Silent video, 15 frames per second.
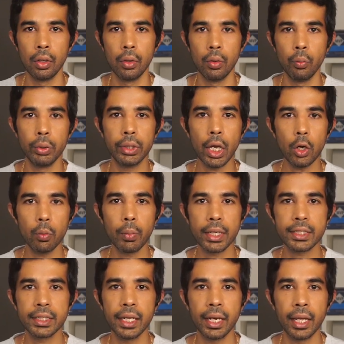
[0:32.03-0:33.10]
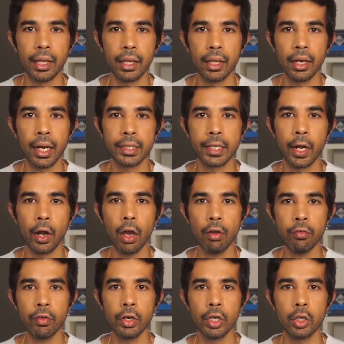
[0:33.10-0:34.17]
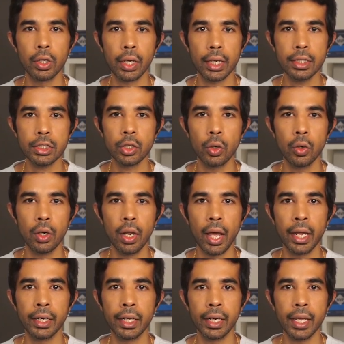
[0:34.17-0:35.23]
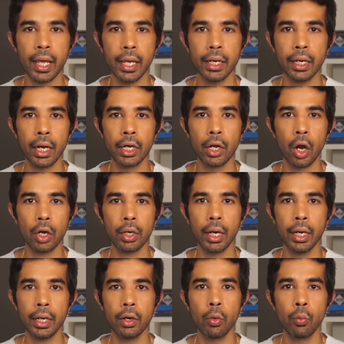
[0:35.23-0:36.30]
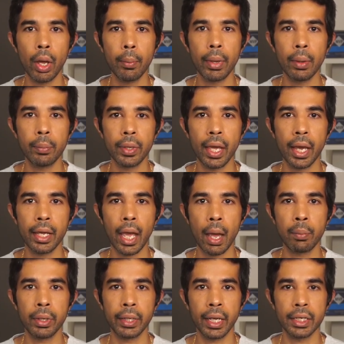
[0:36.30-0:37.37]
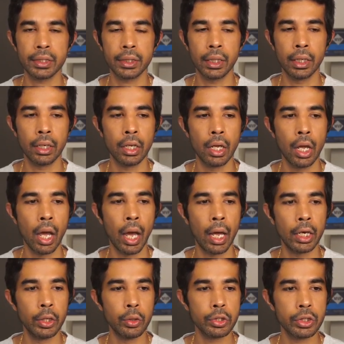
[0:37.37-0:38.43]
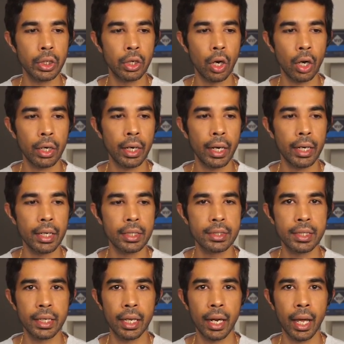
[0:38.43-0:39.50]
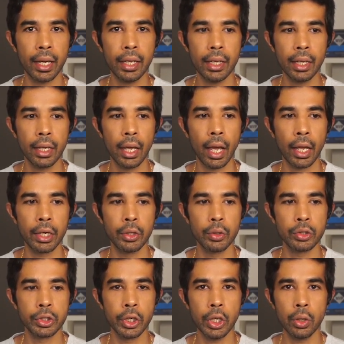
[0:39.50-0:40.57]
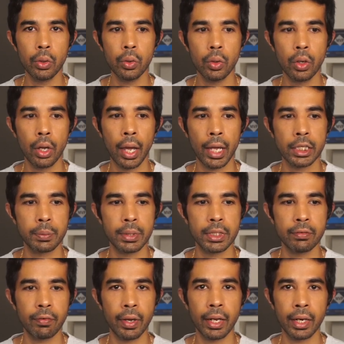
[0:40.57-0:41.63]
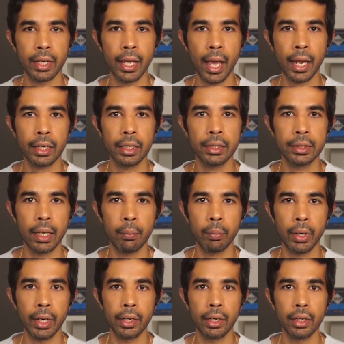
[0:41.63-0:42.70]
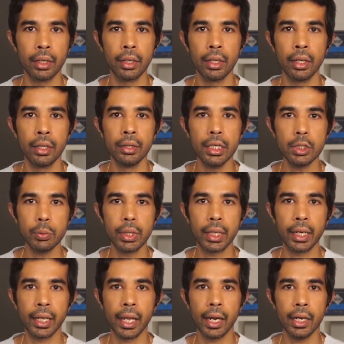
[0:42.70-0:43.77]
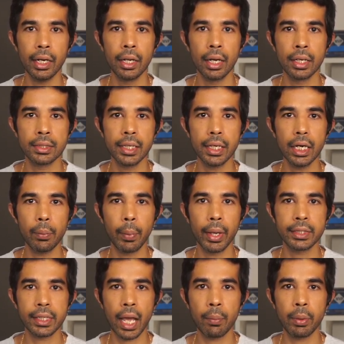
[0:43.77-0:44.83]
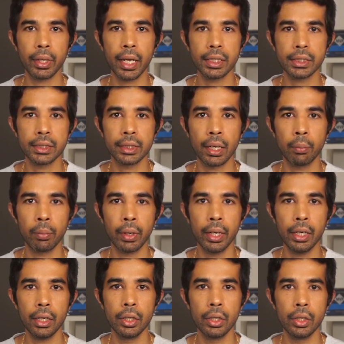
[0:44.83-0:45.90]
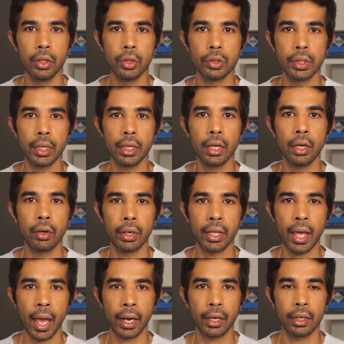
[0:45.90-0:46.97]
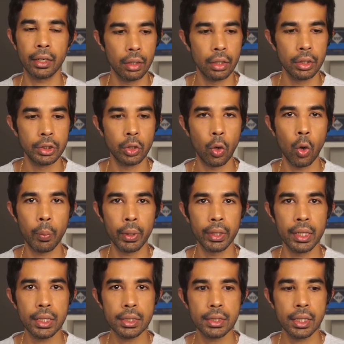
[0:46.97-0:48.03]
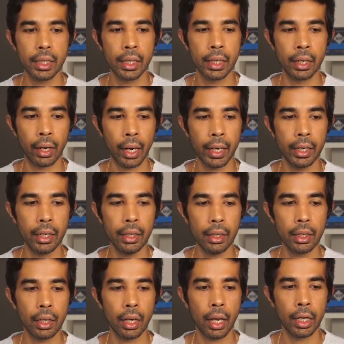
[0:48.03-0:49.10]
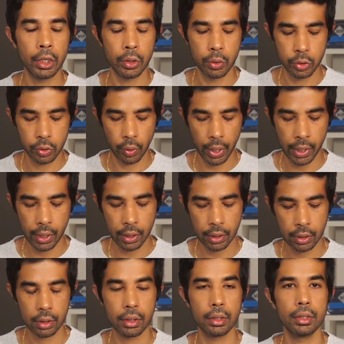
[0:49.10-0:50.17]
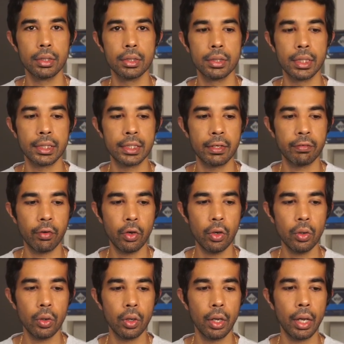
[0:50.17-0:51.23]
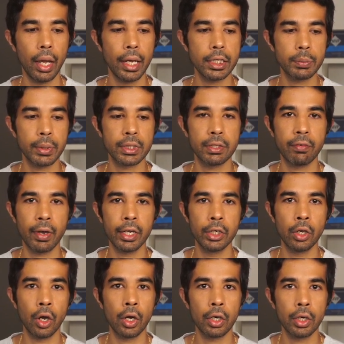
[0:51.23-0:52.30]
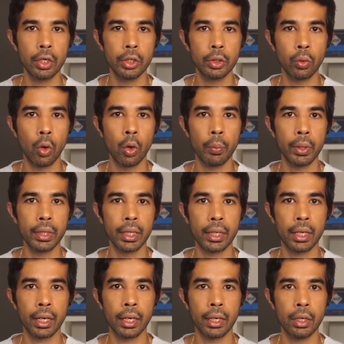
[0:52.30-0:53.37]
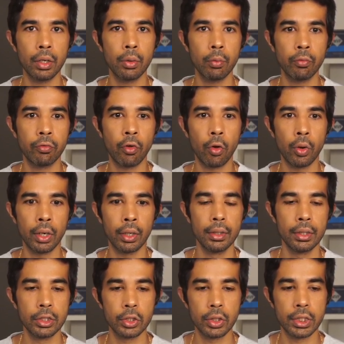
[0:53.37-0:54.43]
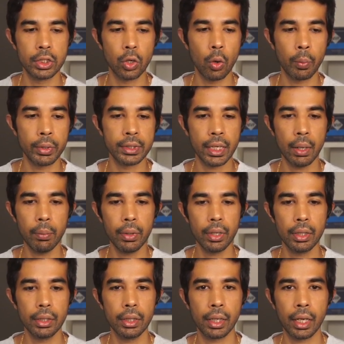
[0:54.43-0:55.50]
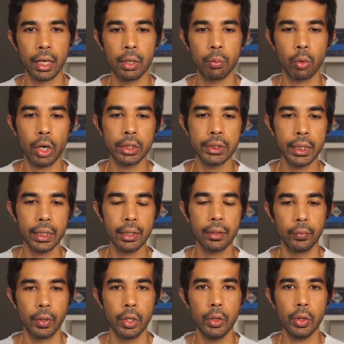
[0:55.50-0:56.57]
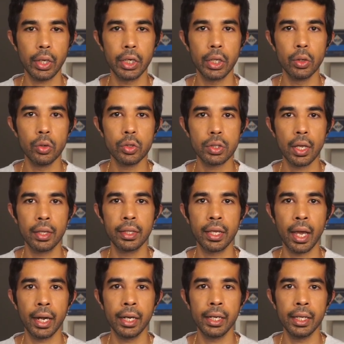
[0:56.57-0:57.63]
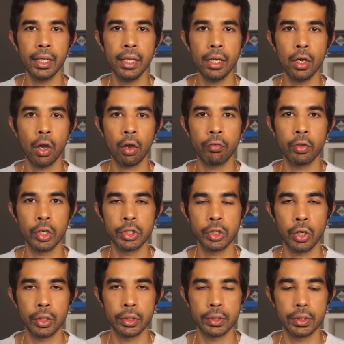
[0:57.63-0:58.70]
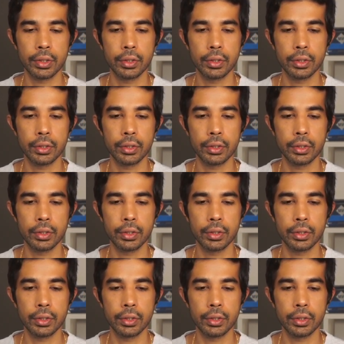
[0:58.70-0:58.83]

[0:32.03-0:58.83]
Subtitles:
Without much delay, let's head off to the console and create a .NET Web API application. I'll use the .NET CLI and use new and specify React template. This will create a single page application template using React. To open this in Rider, I'll use Rider 64 and specify dot to open the current folder. So this opens up the current project. You can use the IDE of your choice.